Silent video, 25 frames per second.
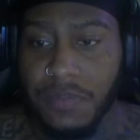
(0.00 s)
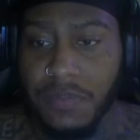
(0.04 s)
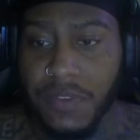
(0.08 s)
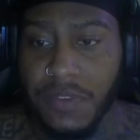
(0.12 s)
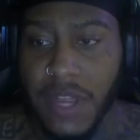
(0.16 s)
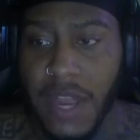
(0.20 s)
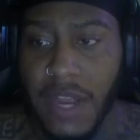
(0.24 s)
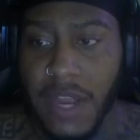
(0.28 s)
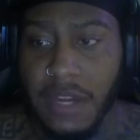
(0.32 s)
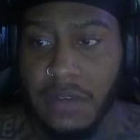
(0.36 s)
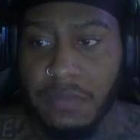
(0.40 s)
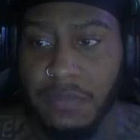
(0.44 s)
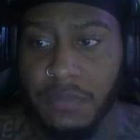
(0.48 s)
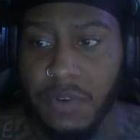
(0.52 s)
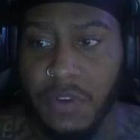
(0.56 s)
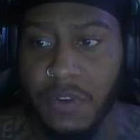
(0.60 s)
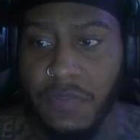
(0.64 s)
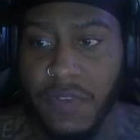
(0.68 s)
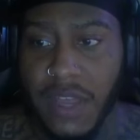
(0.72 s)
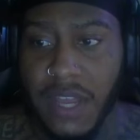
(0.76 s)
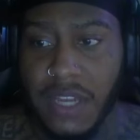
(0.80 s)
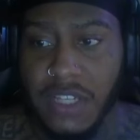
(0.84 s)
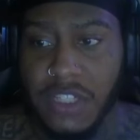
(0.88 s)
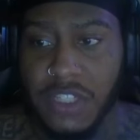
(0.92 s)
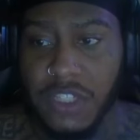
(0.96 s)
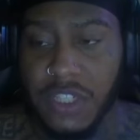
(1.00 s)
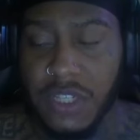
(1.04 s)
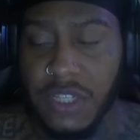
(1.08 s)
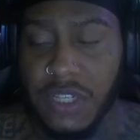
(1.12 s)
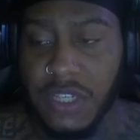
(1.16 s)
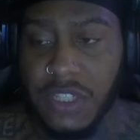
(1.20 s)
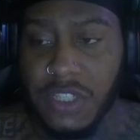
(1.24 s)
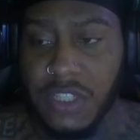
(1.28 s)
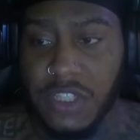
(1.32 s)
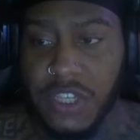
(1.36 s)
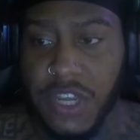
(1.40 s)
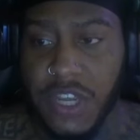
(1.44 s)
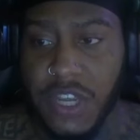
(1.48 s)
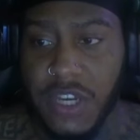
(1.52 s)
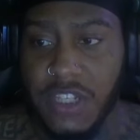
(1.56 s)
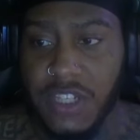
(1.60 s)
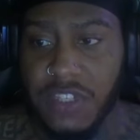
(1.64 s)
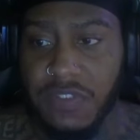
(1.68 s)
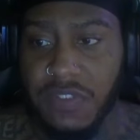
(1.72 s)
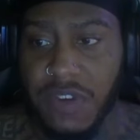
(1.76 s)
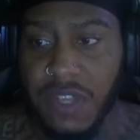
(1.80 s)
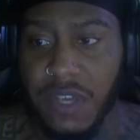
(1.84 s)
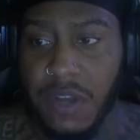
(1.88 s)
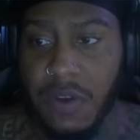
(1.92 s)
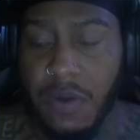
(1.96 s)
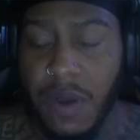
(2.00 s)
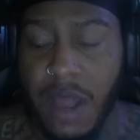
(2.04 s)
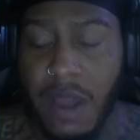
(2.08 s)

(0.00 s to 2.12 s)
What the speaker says: react to more of XG and share this video.